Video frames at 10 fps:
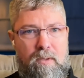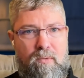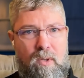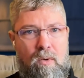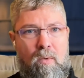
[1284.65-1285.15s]

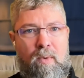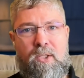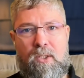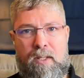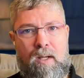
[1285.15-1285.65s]
So
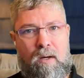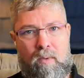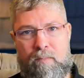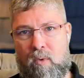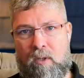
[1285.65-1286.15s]
originally our
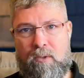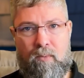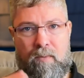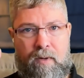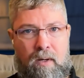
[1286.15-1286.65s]
reports
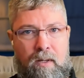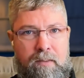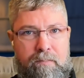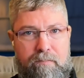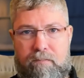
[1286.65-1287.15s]
were
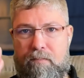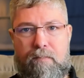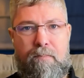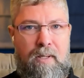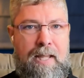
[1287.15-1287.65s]
very
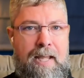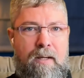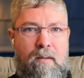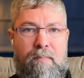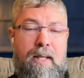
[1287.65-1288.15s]

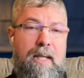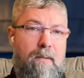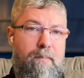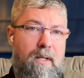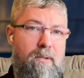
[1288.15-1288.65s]
bland and
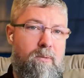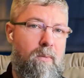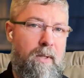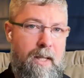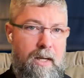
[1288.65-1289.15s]
blank because we
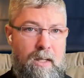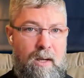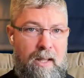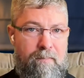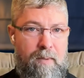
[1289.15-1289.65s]
were getting a
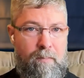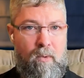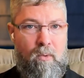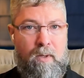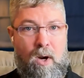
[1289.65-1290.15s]
lot of
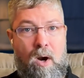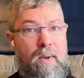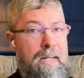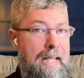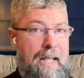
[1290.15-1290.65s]
people who had
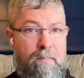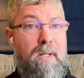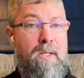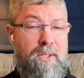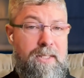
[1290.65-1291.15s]
already had
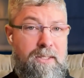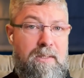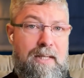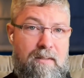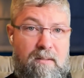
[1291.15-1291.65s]

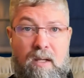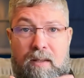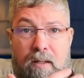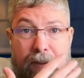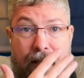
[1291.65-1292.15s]
penetration tests done
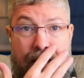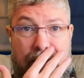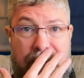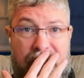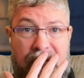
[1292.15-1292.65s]
in the
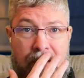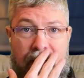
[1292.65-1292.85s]
past